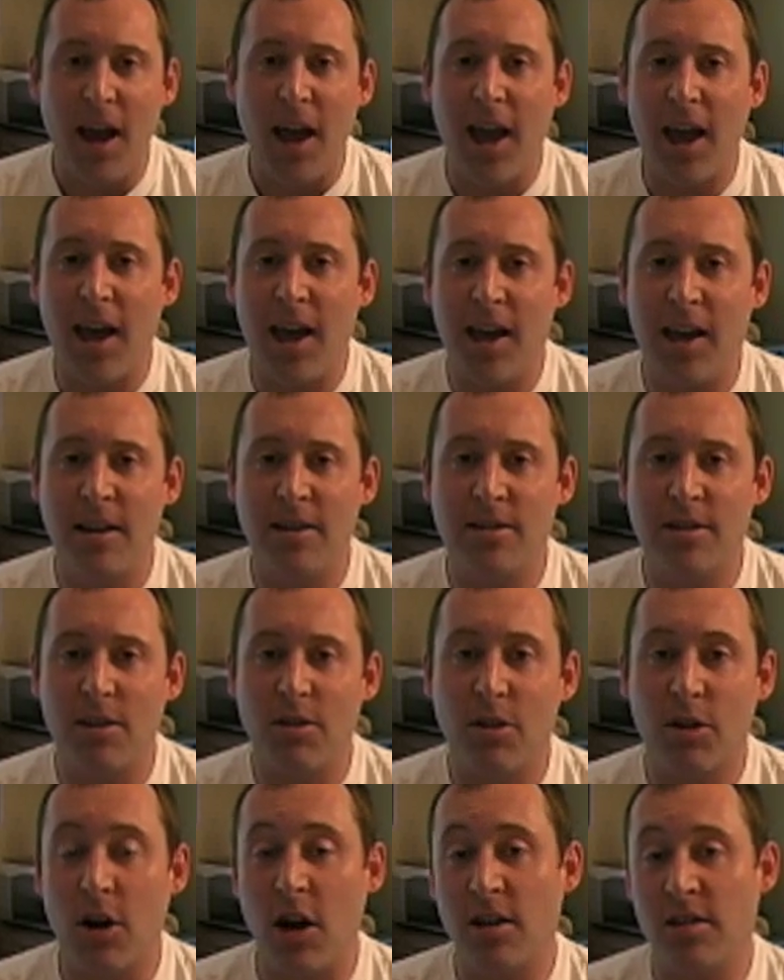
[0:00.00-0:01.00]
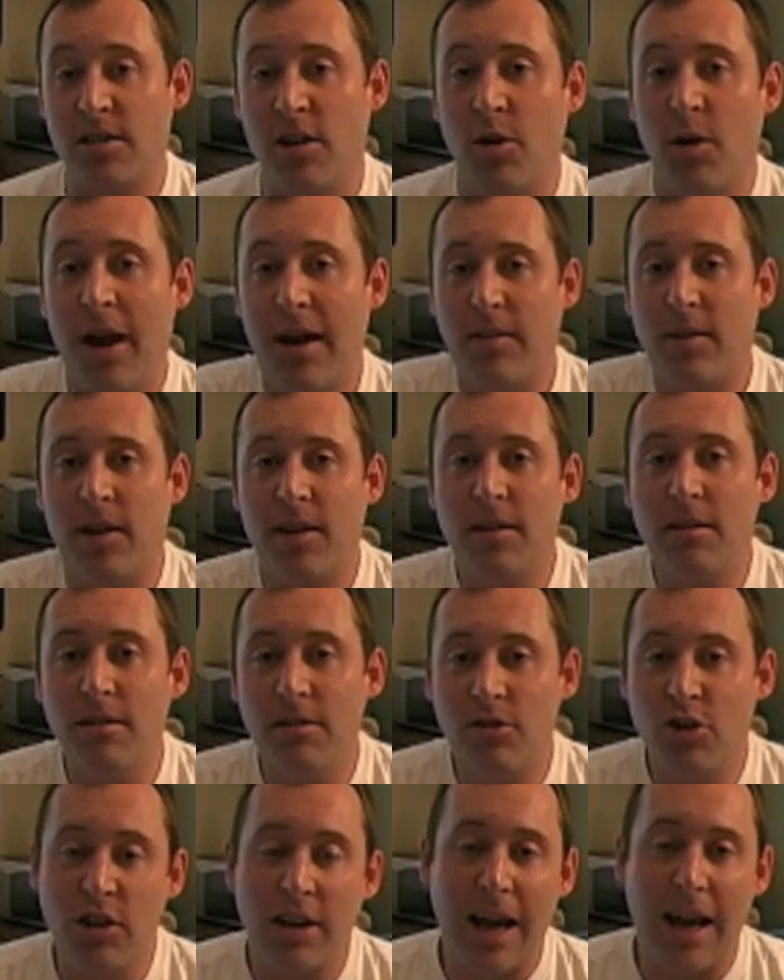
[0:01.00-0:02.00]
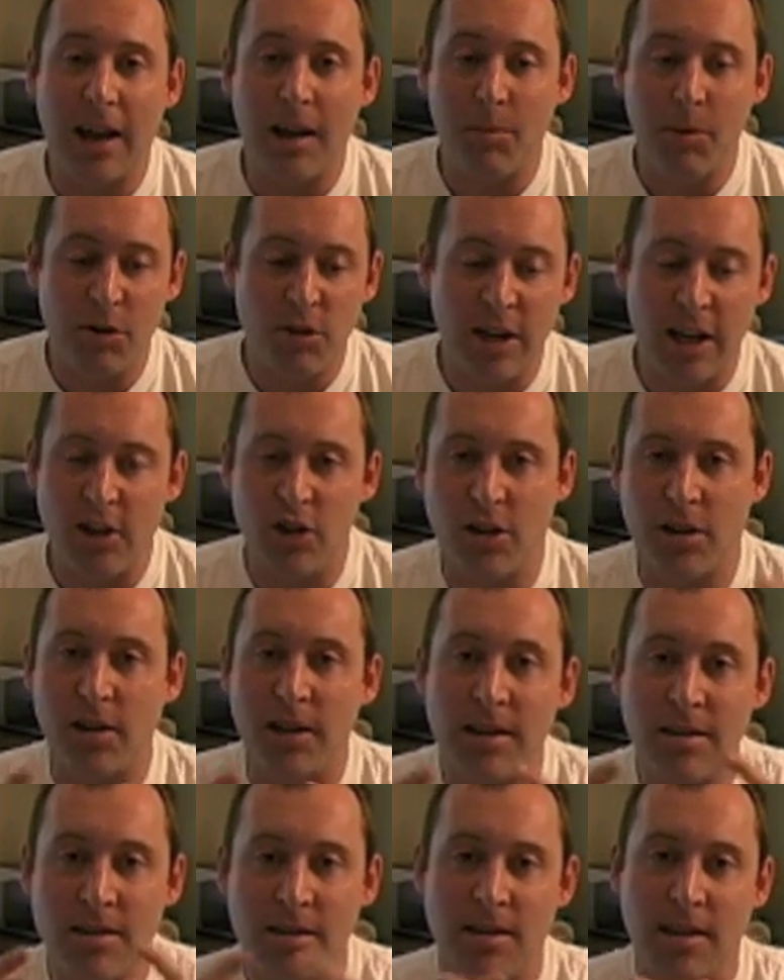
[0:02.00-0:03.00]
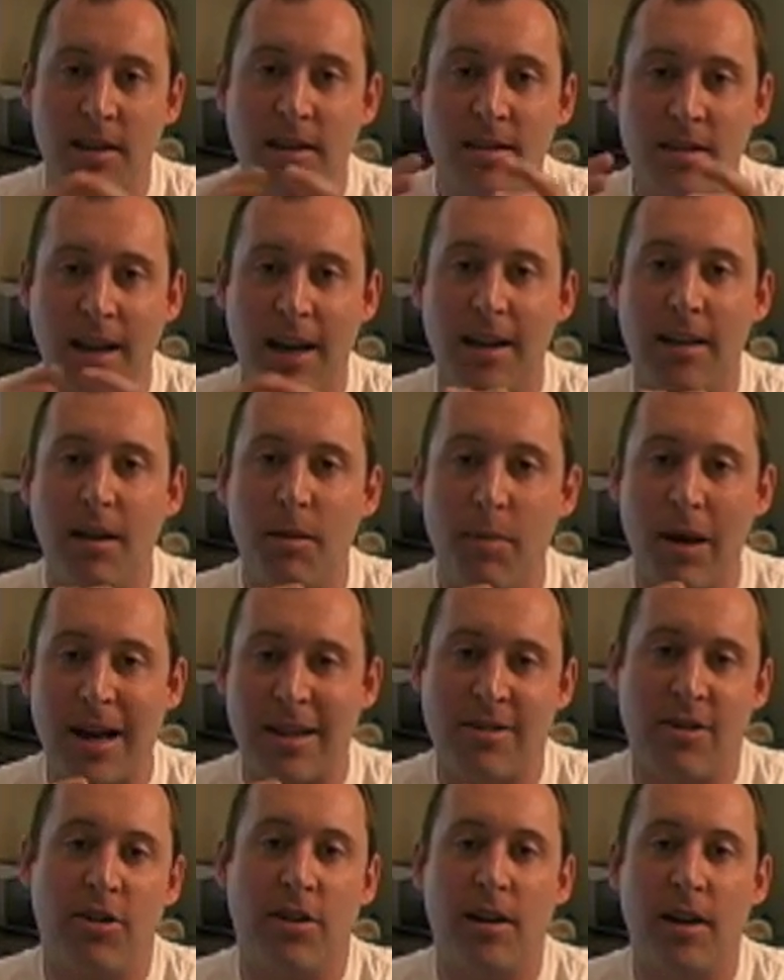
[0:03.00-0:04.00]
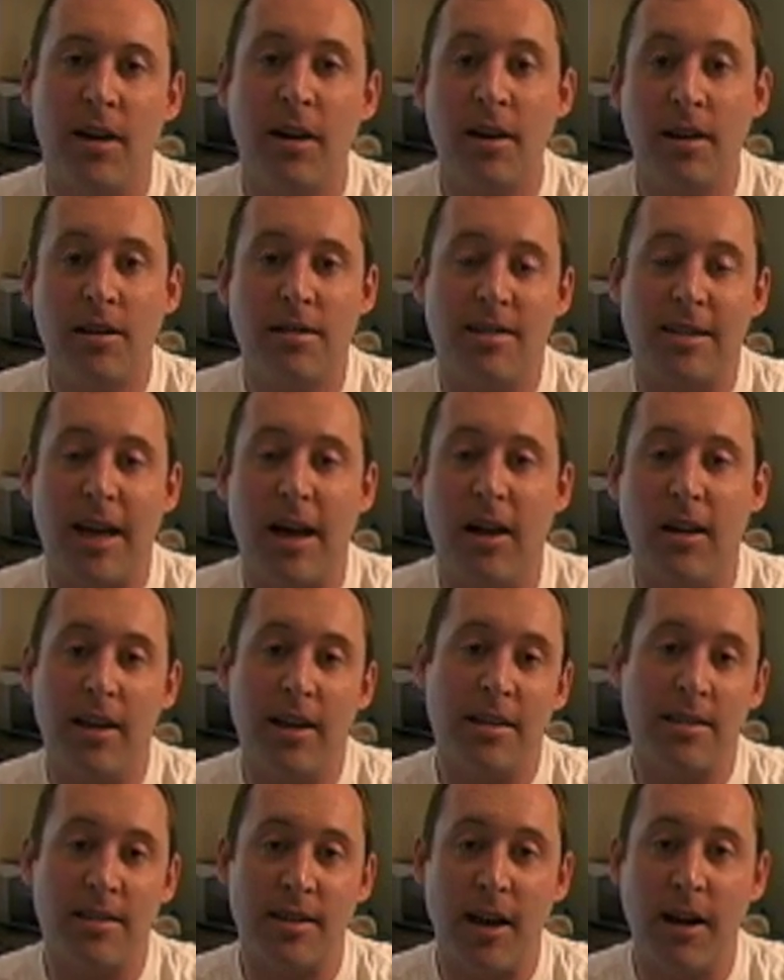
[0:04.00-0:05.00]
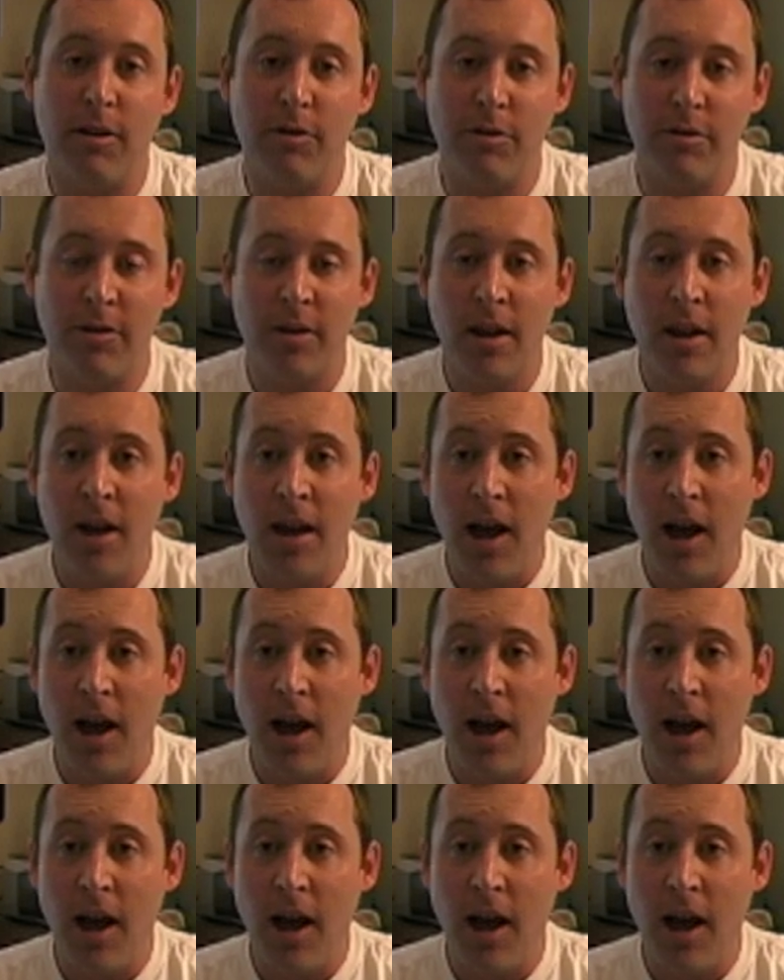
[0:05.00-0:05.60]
And they're also having genetic mutation inside the bacteria cell itself.